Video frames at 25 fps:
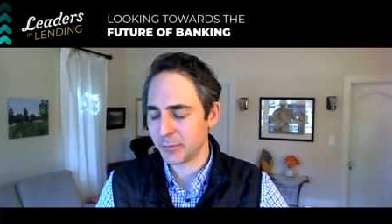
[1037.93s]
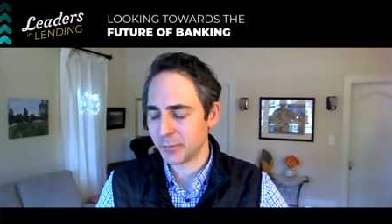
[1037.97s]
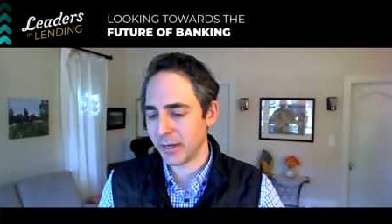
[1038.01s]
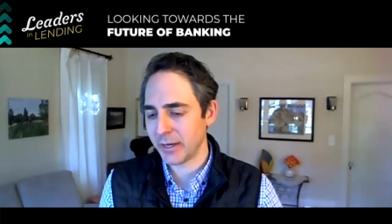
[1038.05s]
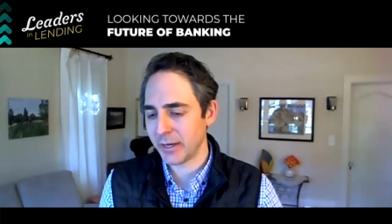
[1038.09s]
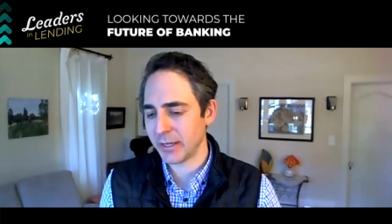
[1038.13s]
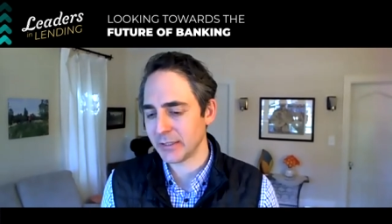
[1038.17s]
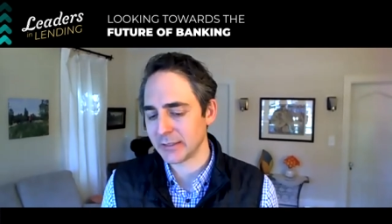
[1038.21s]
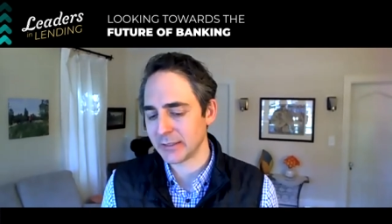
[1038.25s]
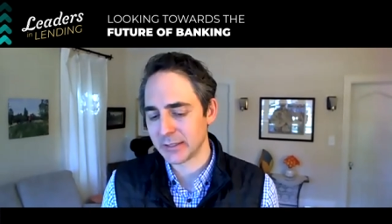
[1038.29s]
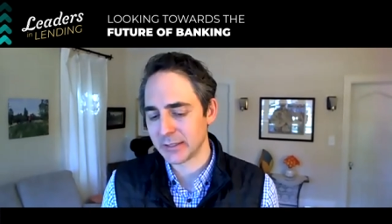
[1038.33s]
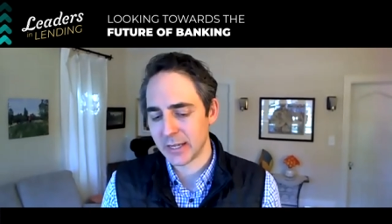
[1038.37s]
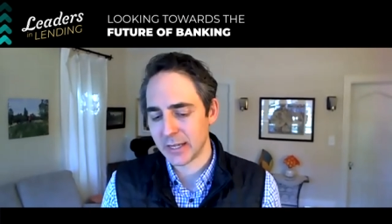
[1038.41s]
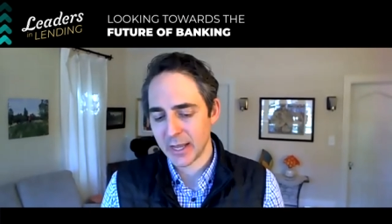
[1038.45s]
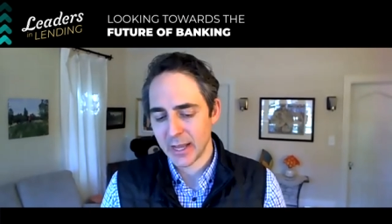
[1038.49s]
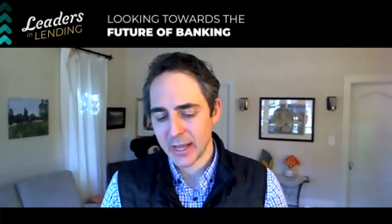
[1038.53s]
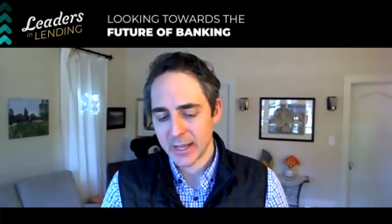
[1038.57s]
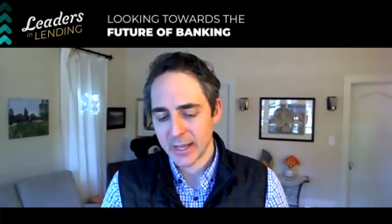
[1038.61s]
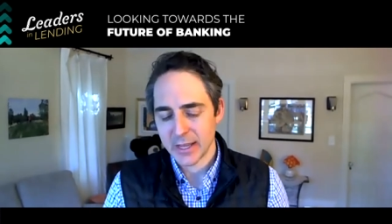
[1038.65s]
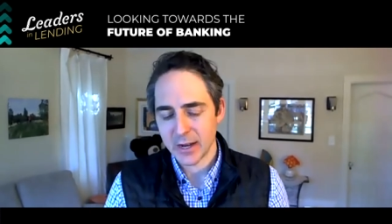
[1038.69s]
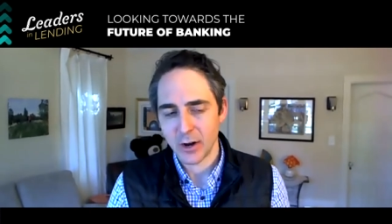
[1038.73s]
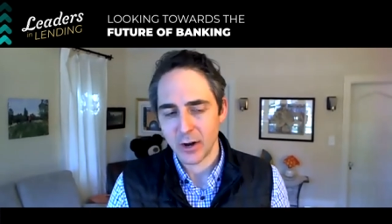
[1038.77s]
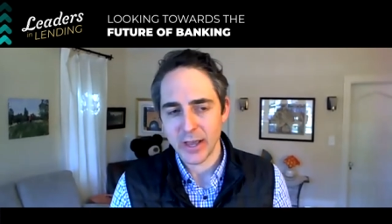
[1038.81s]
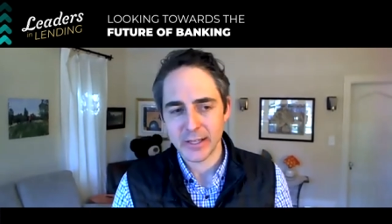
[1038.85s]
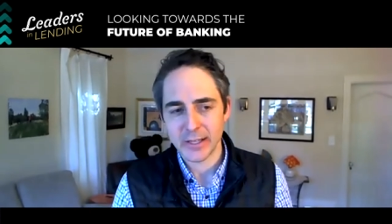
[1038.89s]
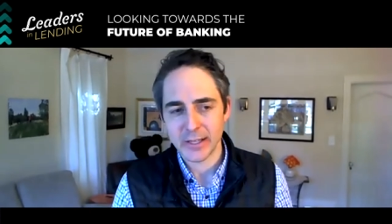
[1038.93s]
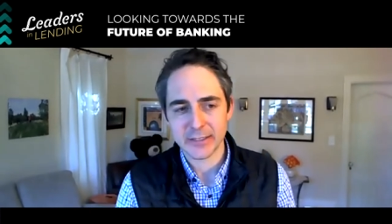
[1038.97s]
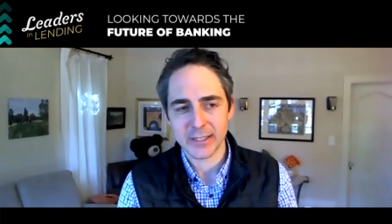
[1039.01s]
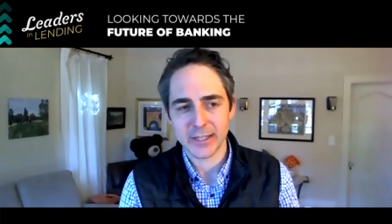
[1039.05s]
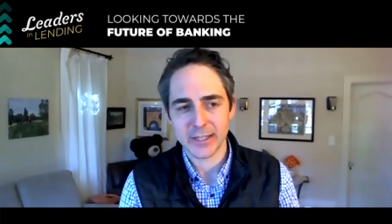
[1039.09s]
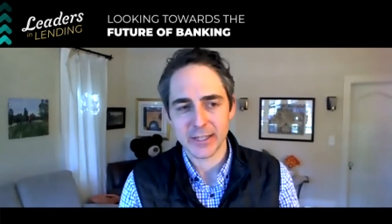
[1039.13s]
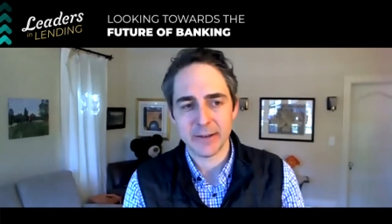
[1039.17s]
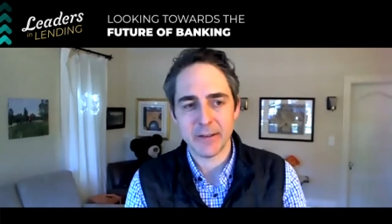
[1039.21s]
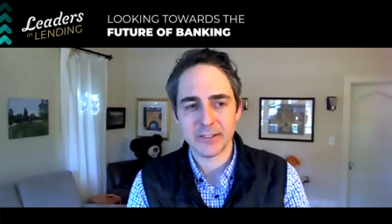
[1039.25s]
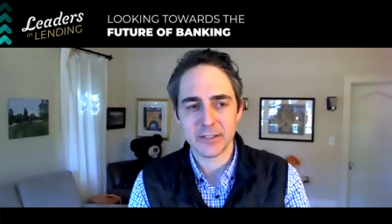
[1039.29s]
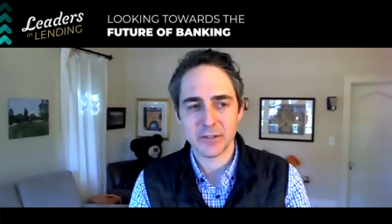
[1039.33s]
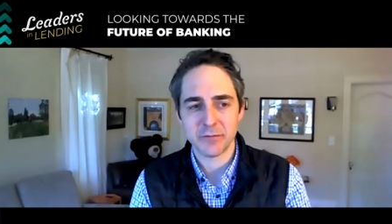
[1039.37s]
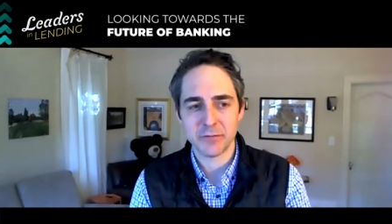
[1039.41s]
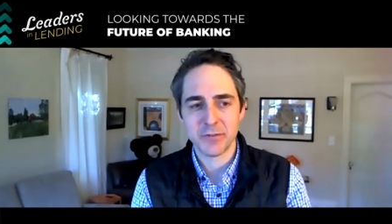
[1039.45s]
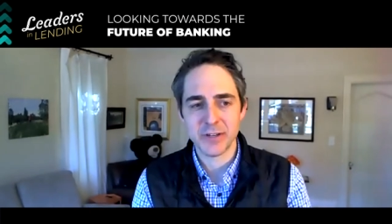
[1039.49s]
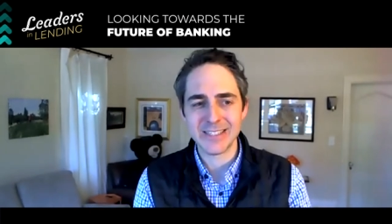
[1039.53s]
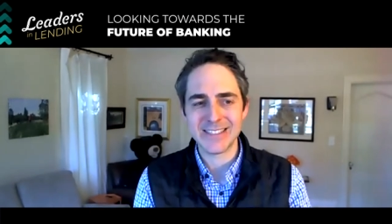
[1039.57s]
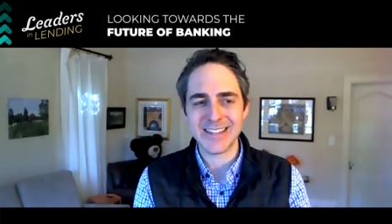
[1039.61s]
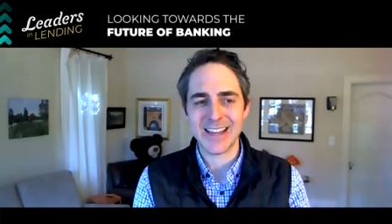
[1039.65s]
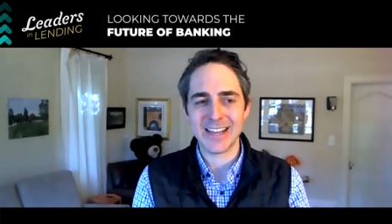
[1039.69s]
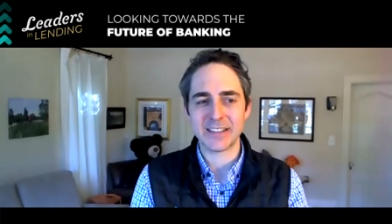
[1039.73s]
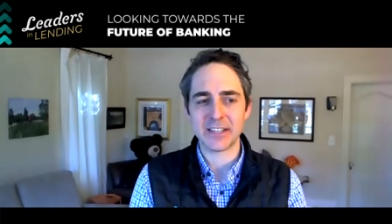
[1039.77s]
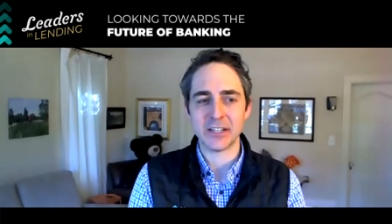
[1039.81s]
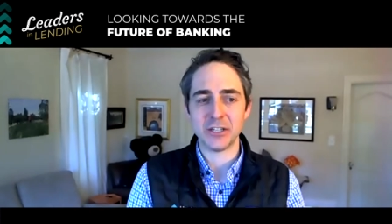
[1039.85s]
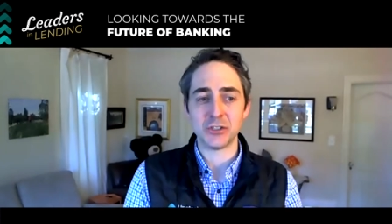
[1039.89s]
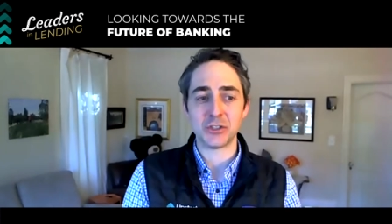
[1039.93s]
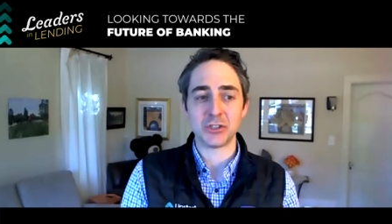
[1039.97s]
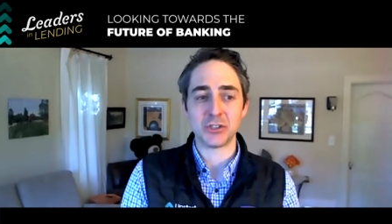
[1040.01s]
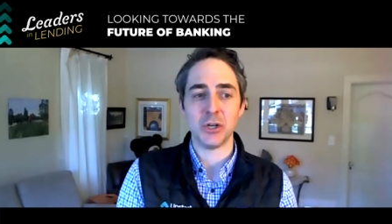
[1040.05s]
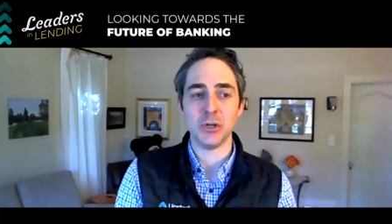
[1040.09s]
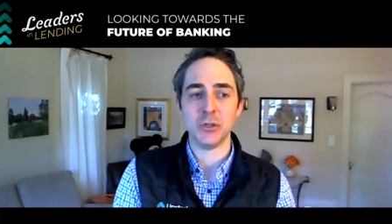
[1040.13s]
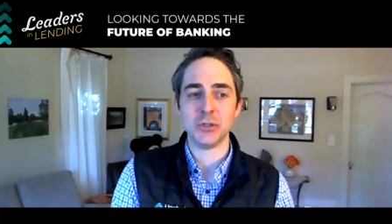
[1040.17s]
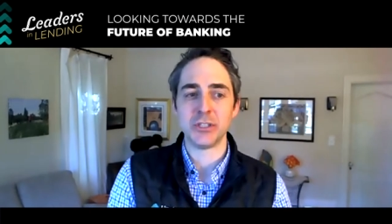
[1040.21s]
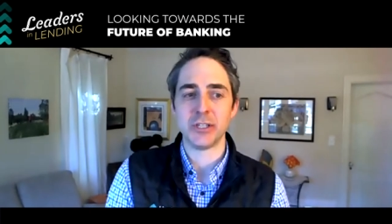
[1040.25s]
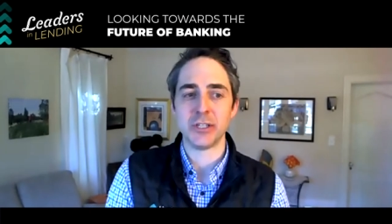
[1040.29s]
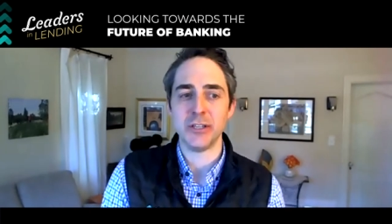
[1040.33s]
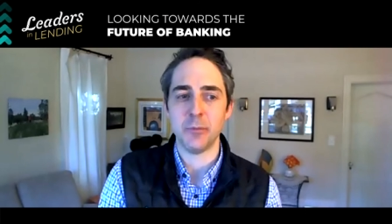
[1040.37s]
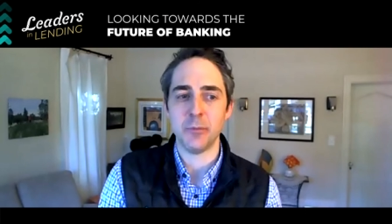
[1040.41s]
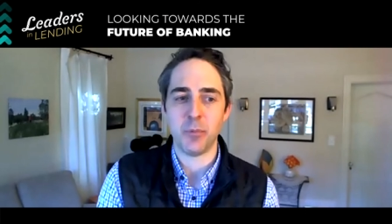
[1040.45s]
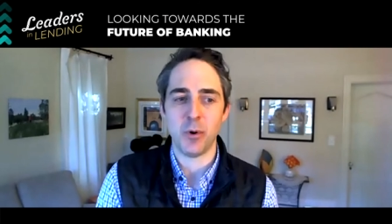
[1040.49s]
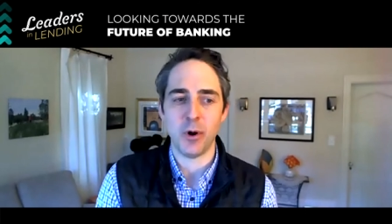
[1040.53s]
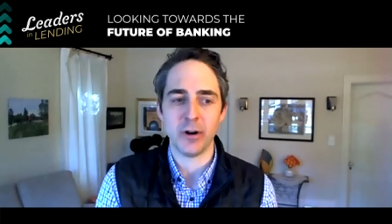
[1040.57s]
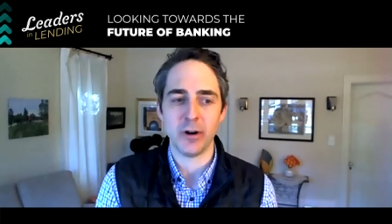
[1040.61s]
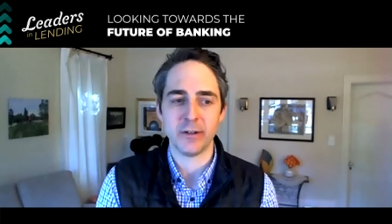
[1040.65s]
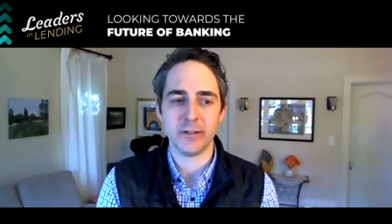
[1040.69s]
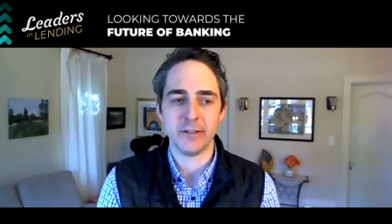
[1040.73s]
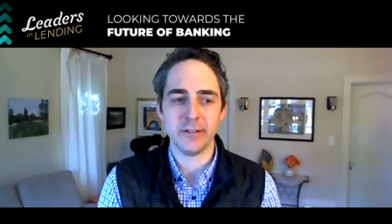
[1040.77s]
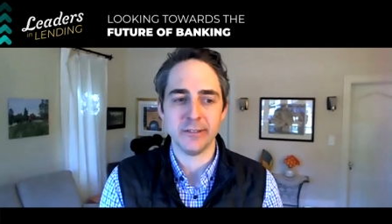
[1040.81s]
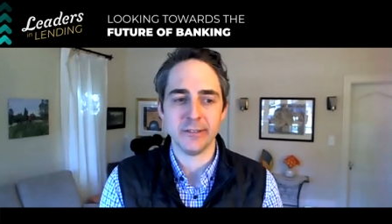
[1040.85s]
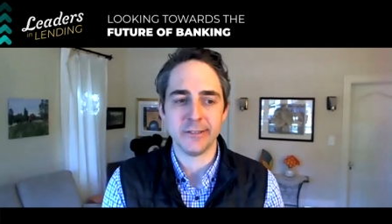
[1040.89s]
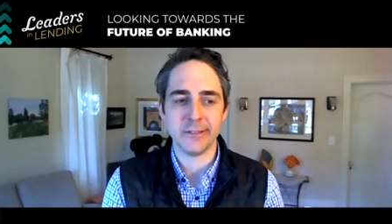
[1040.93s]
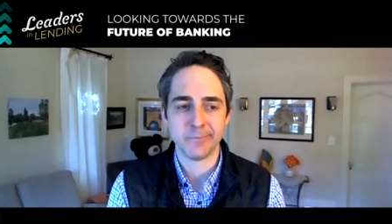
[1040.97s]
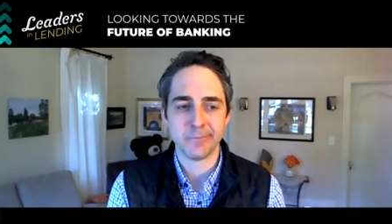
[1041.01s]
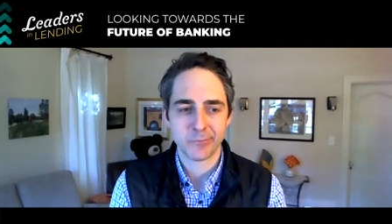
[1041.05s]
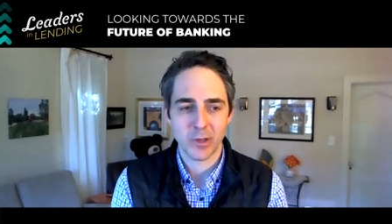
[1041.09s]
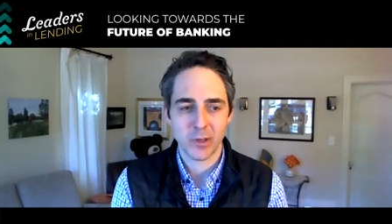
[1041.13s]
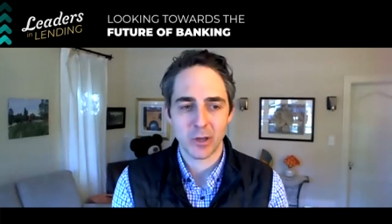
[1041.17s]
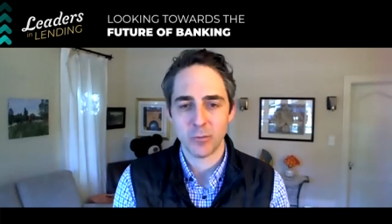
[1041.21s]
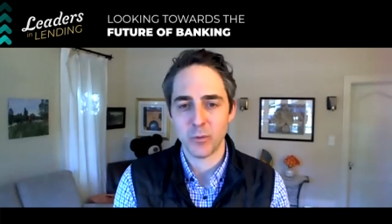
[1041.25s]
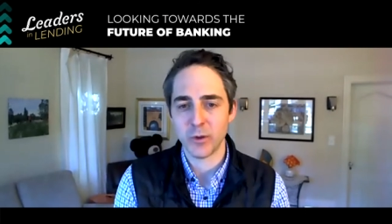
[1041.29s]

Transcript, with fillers: But is you know as a as a fintech that has chosen the partner